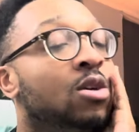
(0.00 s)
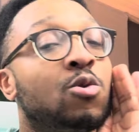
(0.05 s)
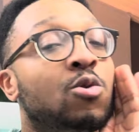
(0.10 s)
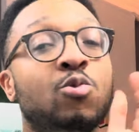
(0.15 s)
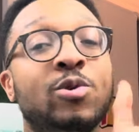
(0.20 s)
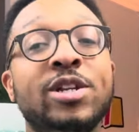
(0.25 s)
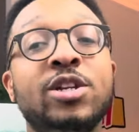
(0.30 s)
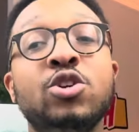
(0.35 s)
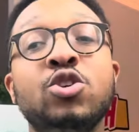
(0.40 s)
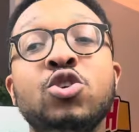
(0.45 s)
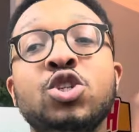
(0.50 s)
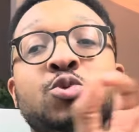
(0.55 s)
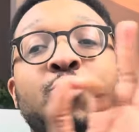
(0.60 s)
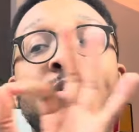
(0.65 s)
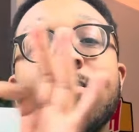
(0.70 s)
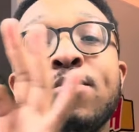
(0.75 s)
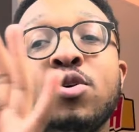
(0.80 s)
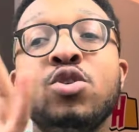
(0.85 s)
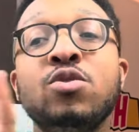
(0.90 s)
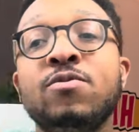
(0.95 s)
We lose, we
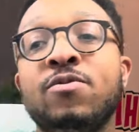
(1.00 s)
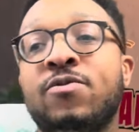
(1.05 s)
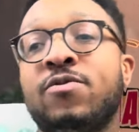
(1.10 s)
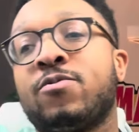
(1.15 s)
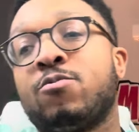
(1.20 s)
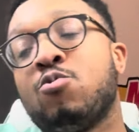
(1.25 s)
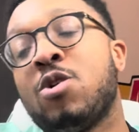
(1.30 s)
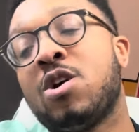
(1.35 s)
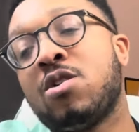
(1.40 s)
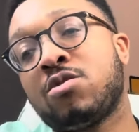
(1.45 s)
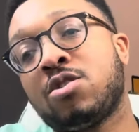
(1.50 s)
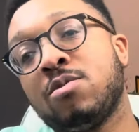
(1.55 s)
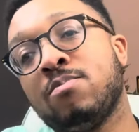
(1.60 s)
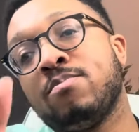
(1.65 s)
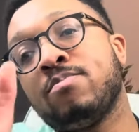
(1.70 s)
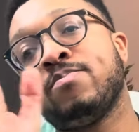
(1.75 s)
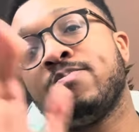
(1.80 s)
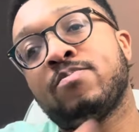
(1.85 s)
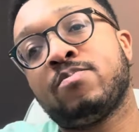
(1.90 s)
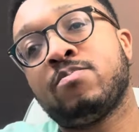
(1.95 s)
move.
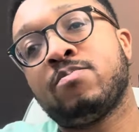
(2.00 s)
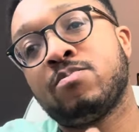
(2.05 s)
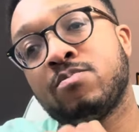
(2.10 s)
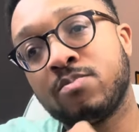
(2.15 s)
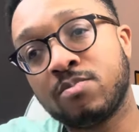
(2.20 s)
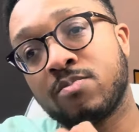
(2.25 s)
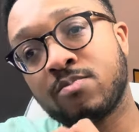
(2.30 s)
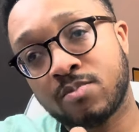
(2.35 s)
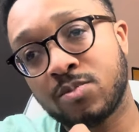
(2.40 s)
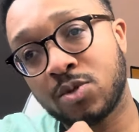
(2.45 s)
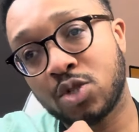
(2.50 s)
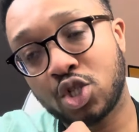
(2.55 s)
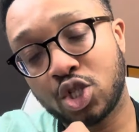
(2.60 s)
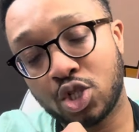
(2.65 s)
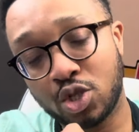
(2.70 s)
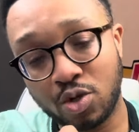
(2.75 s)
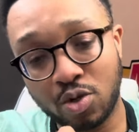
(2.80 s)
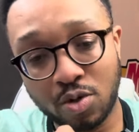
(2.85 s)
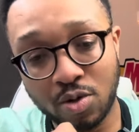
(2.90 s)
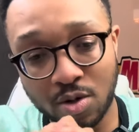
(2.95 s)
Welcome
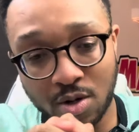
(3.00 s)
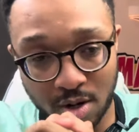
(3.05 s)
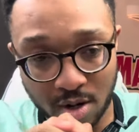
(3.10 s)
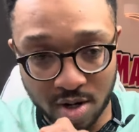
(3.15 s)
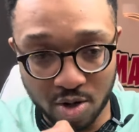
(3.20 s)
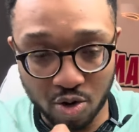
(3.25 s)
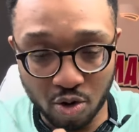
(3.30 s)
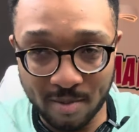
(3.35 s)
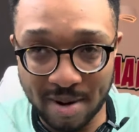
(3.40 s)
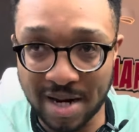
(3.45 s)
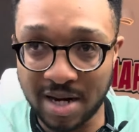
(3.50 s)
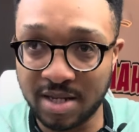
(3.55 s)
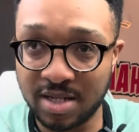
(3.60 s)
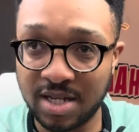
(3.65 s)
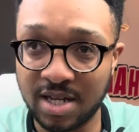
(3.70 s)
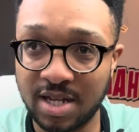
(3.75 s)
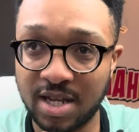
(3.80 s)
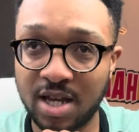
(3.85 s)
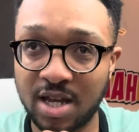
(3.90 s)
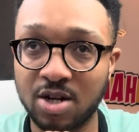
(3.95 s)
to
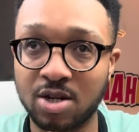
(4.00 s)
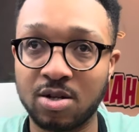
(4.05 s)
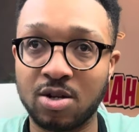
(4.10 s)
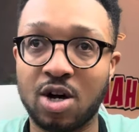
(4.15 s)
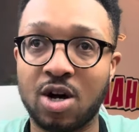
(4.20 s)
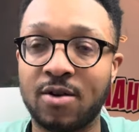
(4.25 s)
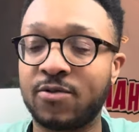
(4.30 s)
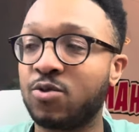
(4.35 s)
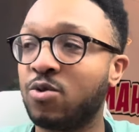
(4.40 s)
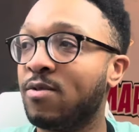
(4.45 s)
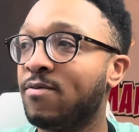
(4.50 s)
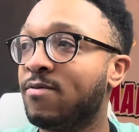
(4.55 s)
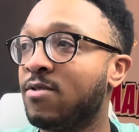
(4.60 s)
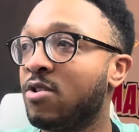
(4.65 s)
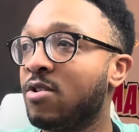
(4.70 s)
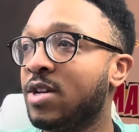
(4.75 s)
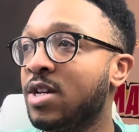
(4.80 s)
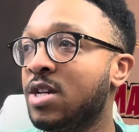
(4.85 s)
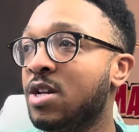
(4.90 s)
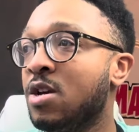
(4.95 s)
normality again after a
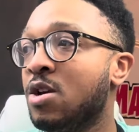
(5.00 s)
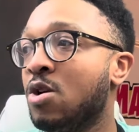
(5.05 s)
very